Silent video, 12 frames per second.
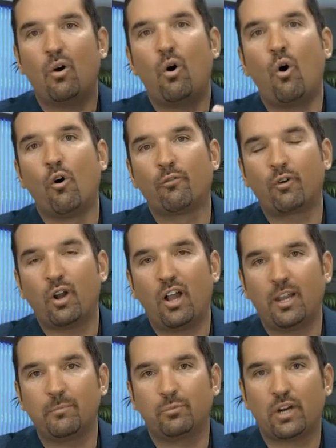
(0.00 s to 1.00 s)

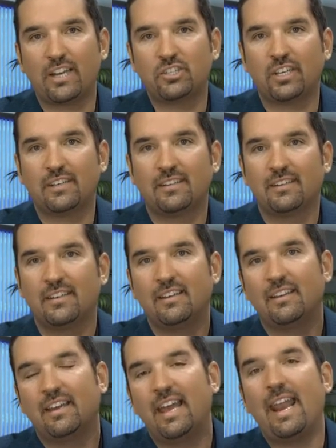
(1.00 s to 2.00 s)
Overall impression?
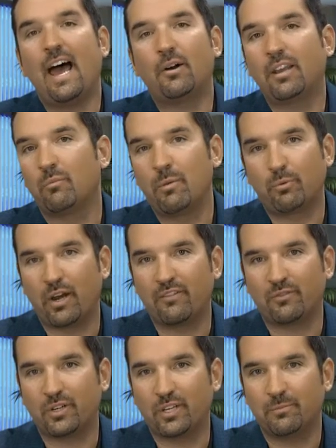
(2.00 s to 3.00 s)
And how can we pray
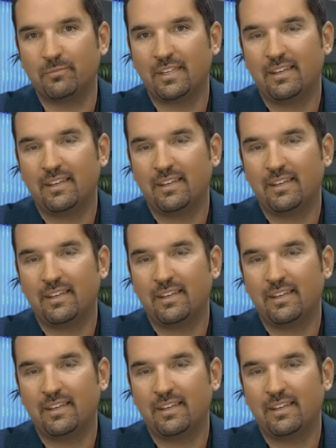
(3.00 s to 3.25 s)
for you?